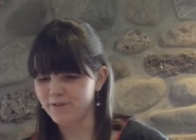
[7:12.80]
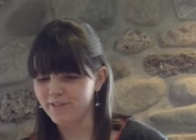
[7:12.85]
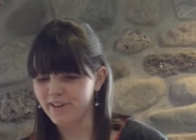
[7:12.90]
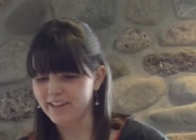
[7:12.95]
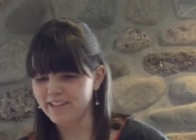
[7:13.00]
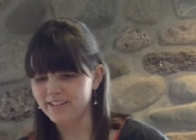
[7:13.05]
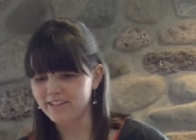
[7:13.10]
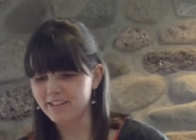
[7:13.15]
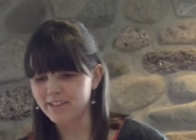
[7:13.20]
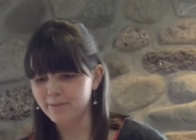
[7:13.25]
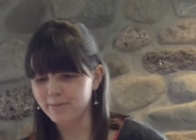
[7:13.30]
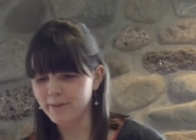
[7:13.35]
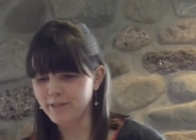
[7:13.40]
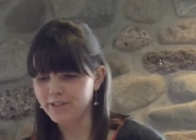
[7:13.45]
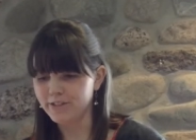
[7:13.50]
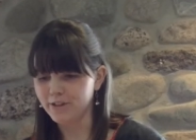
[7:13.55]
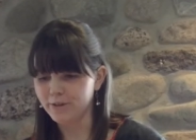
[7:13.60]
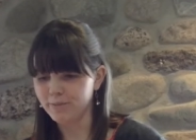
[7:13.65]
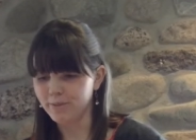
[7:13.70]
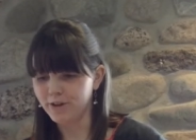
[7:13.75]
move on to
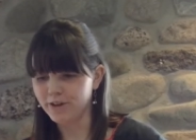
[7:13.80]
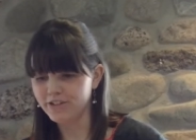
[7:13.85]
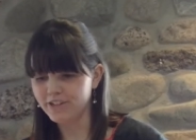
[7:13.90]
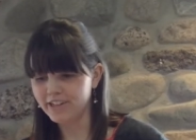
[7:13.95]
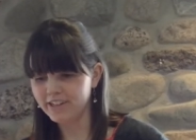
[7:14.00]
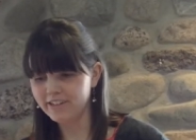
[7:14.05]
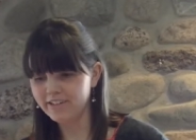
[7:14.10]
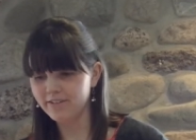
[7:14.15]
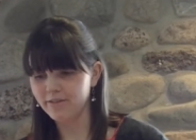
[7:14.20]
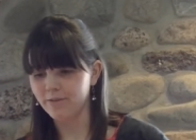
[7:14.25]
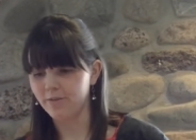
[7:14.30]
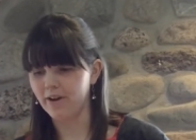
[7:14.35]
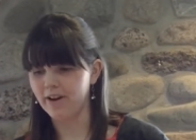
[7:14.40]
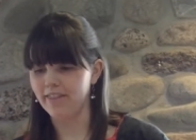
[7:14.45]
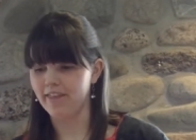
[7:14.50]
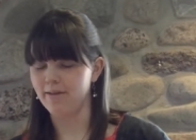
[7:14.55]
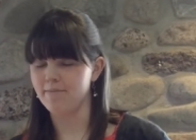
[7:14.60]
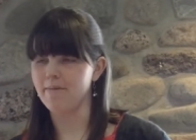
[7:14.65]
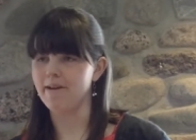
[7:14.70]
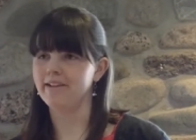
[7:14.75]
speech emergent,
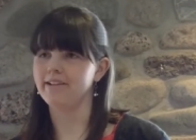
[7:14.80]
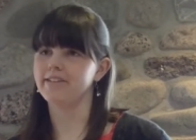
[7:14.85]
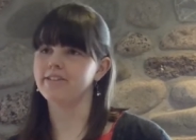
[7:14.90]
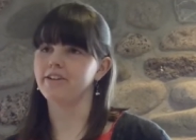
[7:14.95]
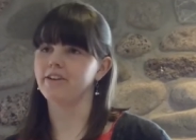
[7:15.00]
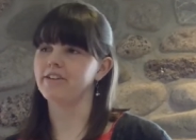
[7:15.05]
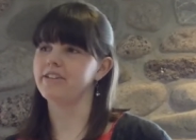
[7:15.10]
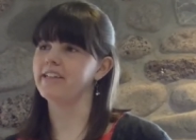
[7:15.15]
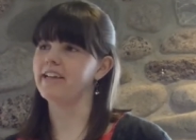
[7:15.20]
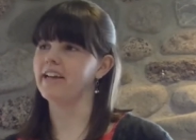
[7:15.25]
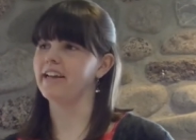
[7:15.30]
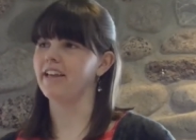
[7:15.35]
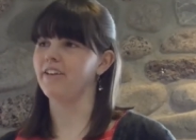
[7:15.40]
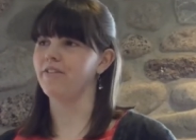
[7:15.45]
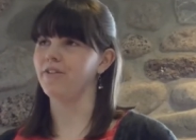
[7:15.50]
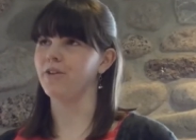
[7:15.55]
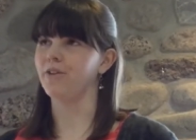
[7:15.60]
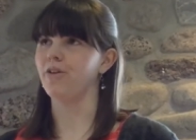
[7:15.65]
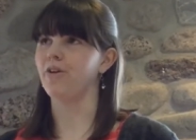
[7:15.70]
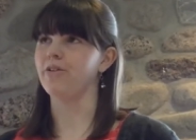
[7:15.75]
where they might start to
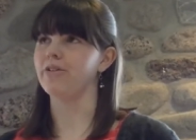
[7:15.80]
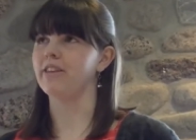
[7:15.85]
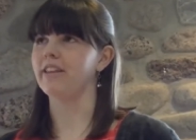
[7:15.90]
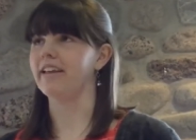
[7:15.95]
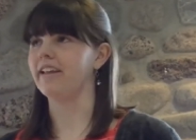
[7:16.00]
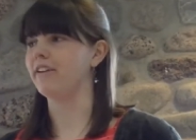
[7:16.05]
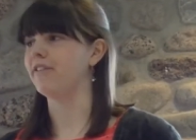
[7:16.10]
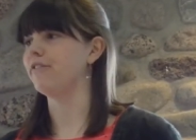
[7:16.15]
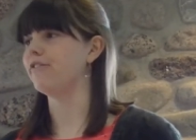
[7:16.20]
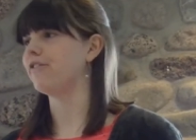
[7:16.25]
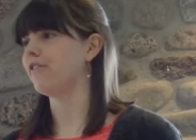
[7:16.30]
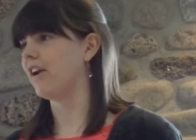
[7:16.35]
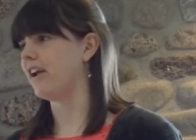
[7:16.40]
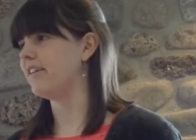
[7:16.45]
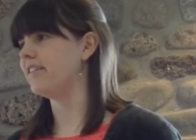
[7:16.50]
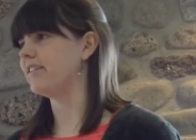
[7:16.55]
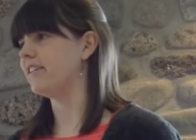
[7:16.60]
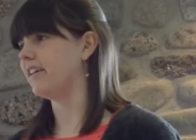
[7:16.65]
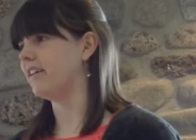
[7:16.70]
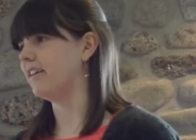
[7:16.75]
give you those little
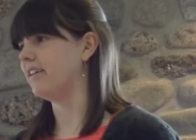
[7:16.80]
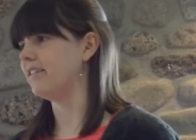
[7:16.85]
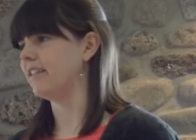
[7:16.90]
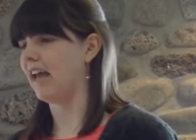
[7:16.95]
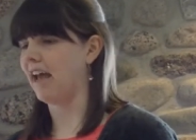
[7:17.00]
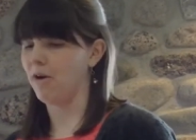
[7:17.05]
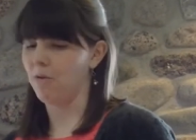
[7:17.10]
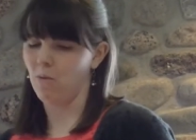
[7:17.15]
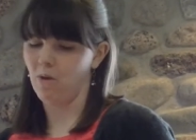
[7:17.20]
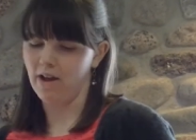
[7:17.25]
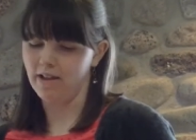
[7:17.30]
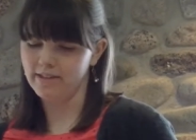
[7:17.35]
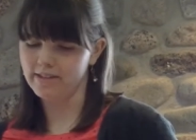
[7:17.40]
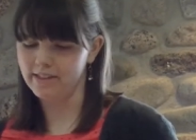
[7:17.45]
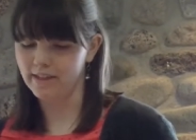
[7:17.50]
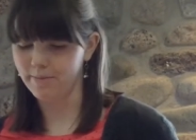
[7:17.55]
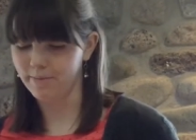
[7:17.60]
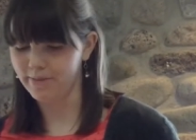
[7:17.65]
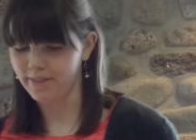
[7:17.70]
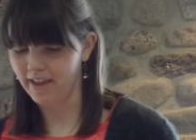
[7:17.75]
phrases, I want
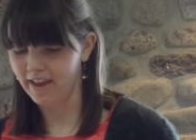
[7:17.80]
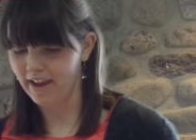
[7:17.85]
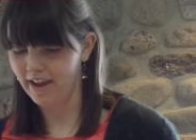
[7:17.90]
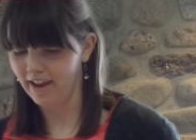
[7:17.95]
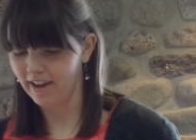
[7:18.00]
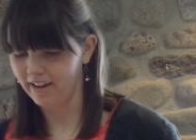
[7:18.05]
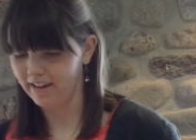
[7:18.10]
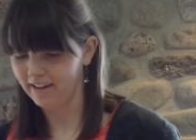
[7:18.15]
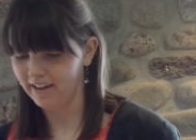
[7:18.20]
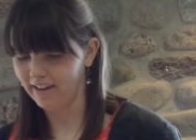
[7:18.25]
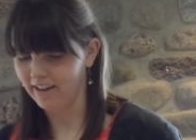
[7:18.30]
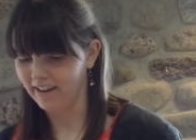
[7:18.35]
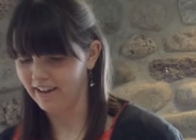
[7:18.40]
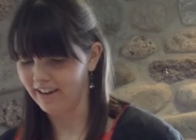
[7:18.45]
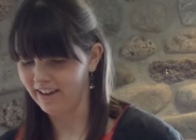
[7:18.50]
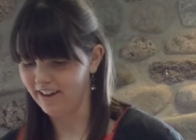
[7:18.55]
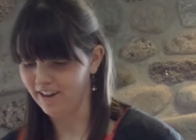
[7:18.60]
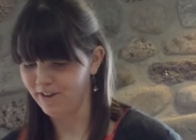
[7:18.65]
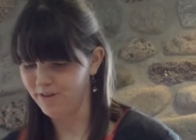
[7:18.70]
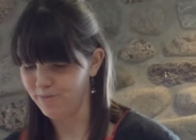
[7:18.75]
something.
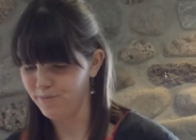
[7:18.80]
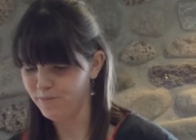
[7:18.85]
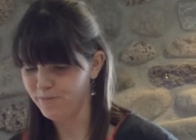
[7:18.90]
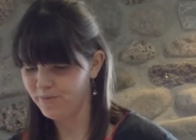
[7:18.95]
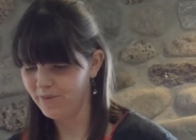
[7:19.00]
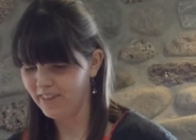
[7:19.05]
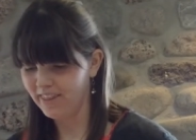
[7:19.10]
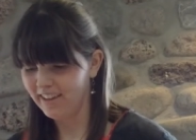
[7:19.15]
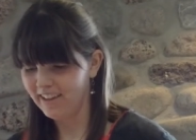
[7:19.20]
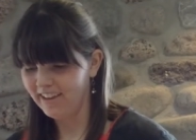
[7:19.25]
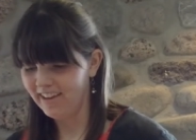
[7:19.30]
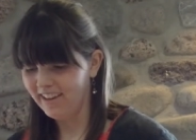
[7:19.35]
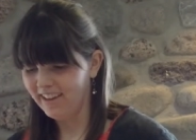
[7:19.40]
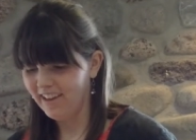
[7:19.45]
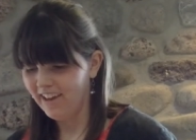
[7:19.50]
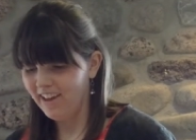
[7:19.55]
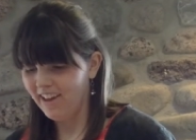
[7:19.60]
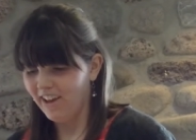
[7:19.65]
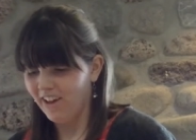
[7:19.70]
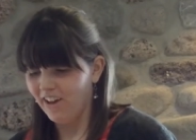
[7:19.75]
Um,
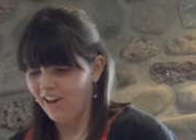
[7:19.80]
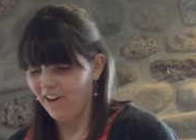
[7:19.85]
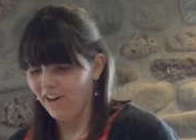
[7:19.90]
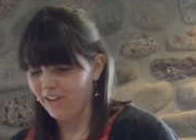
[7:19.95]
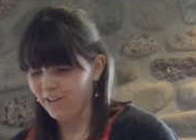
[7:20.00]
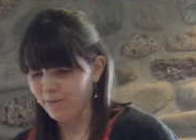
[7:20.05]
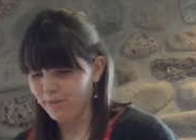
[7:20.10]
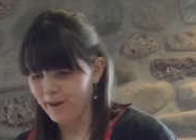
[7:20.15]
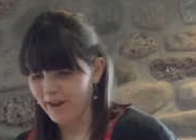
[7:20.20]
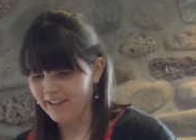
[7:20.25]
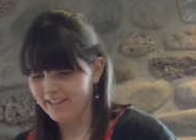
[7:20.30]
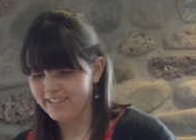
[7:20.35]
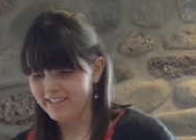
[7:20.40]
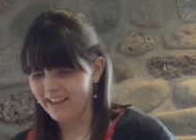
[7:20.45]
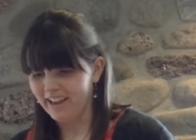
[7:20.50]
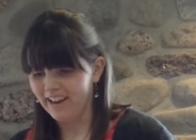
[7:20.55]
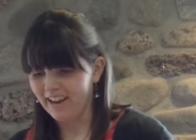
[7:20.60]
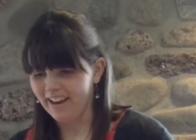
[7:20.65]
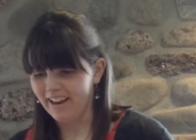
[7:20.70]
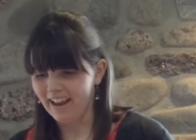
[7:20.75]
all depends
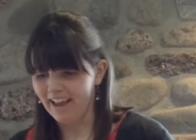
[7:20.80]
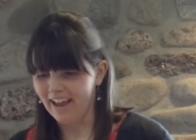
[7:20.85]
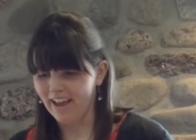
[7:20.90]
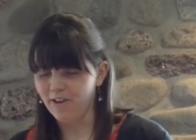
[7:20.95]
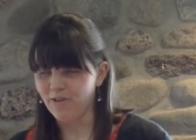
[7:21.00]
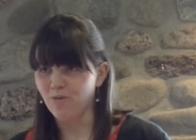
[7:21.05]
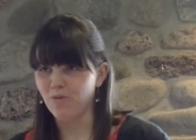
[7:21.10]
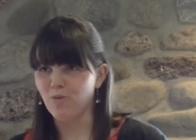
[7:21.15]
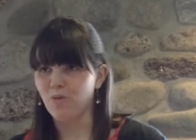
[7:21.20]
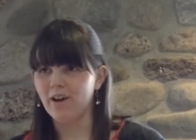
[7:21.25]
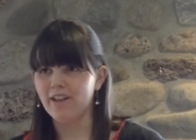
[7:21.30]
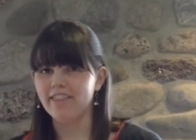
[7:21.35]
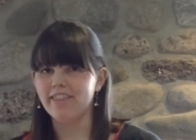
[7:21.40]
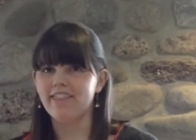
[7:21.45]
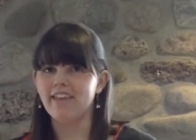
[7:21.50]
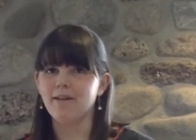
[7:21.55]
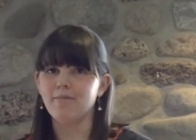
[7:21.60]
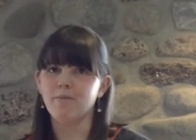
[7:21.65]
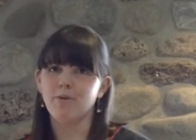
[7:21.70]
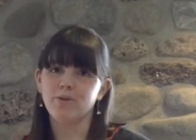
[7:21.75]
on, on
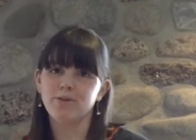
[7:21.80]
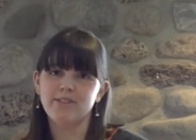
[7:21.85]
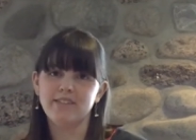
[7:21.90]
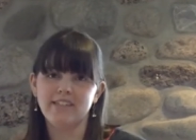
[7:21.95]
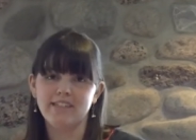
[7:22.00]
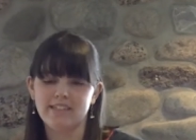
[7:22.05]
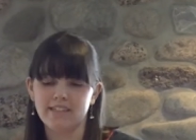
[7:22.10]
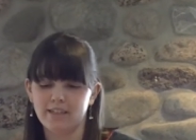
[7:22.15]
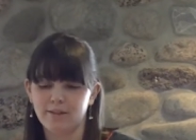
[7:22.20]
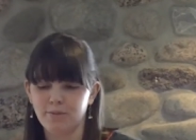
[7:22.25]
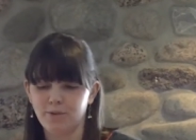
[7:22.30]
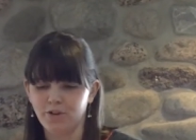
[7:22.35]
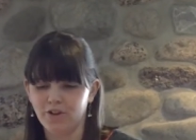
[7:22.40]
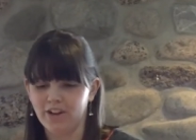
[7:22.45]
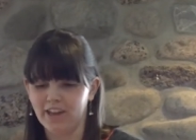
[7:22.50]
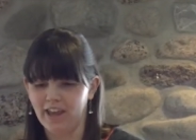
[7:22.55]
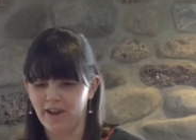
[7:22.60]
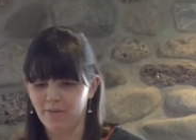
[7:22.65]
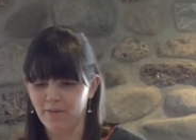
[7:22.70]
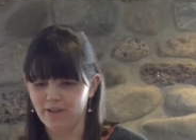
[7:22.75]
what they most need to
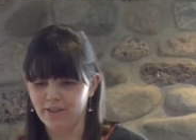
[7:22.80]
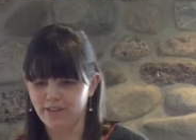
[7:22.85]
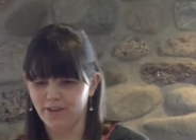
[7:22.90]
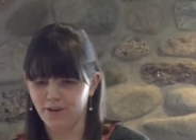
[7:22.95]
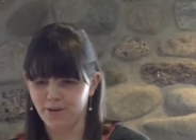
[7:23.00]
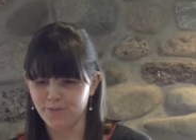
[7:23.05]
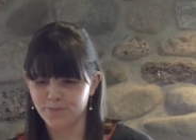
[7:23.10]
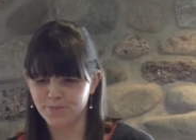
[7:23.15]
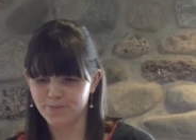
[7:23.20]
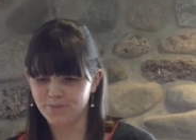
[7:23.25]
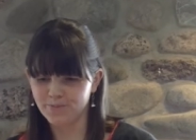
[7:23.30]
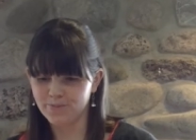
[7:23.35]
communicate with you.